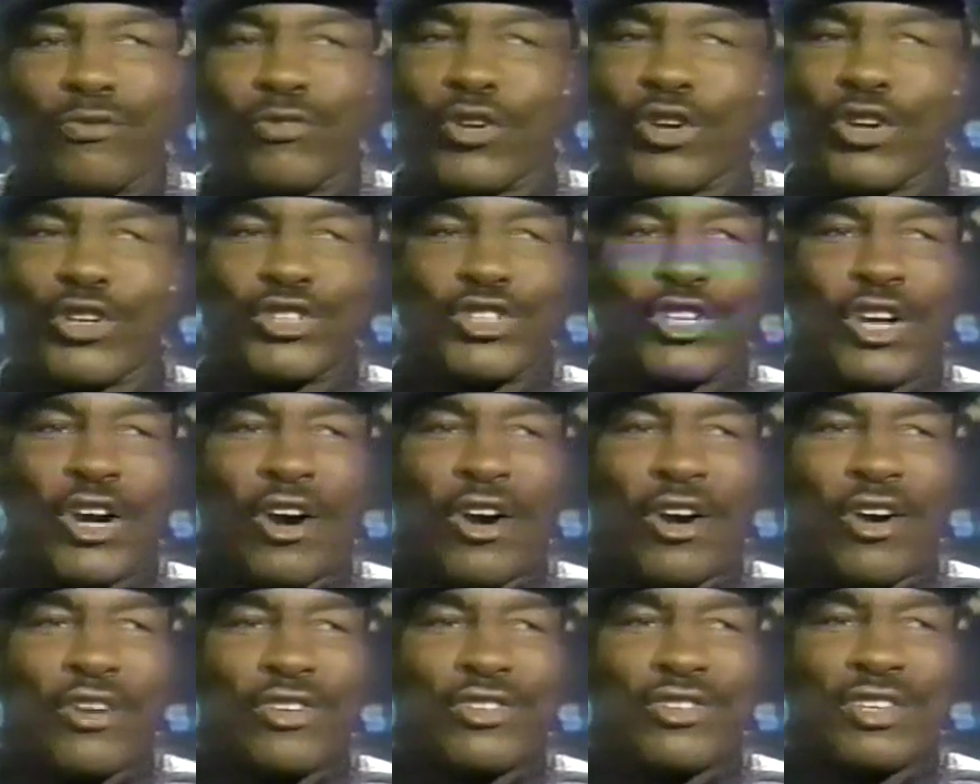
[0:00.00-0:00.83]
free of
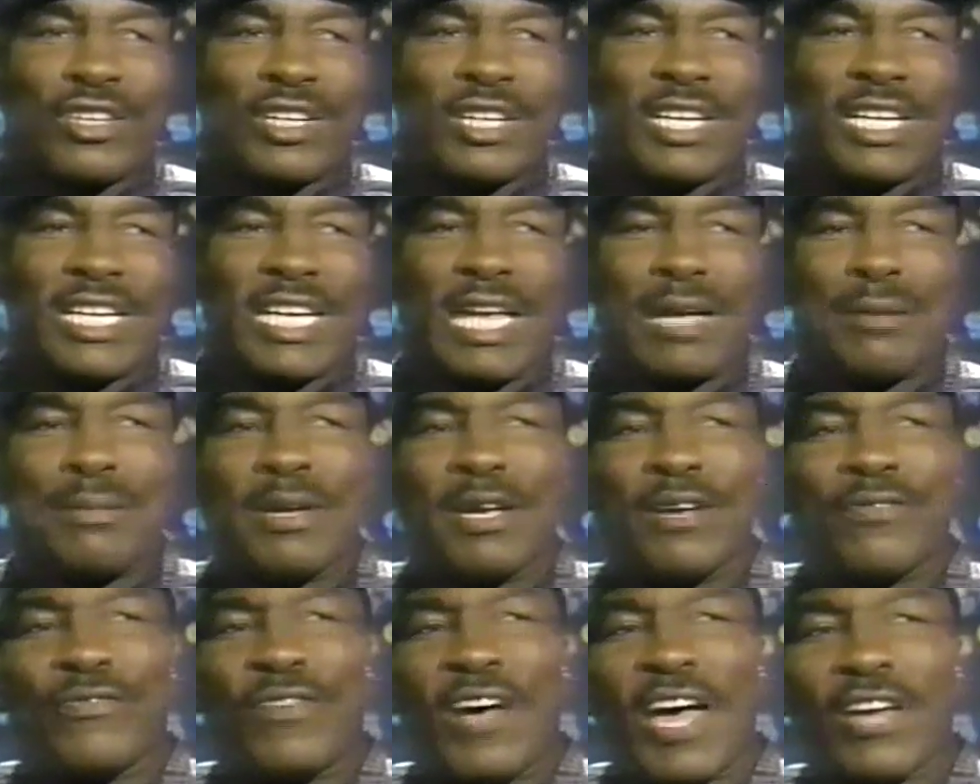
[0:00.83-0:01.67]
charge, gave
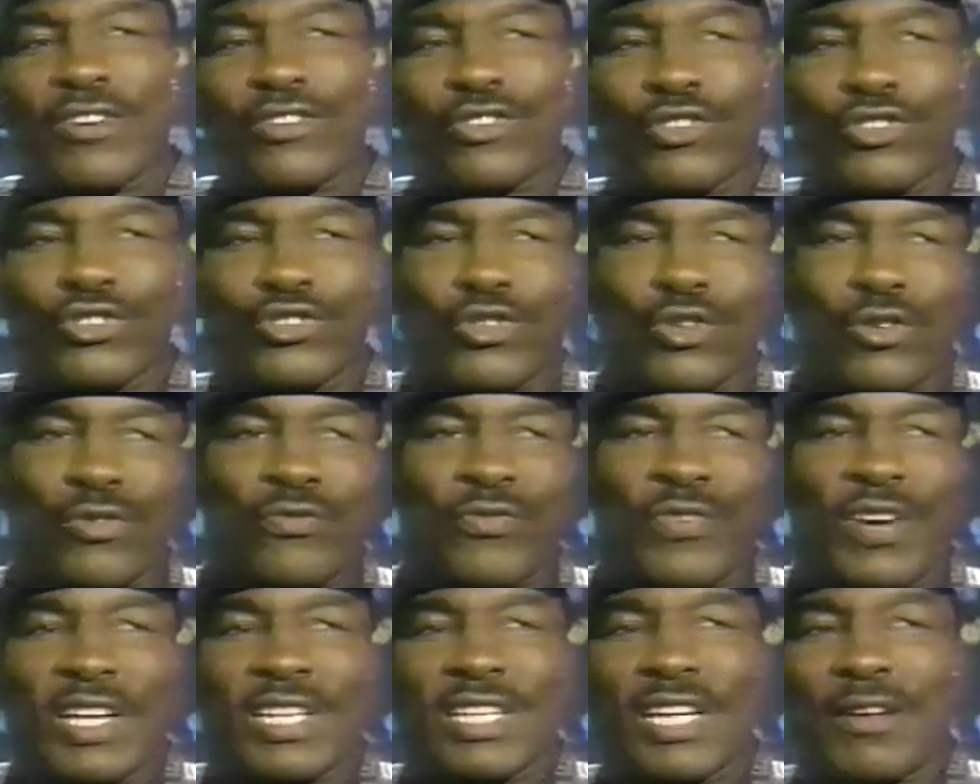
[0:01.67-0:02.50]
me advice on
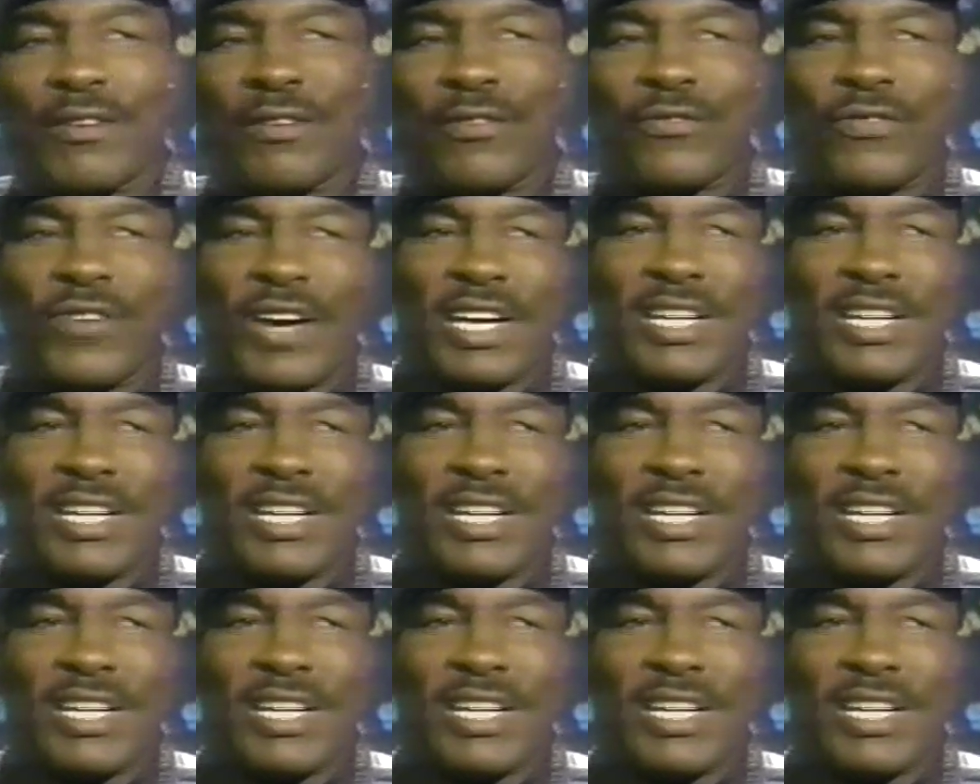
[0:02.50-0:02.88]
certain fights I would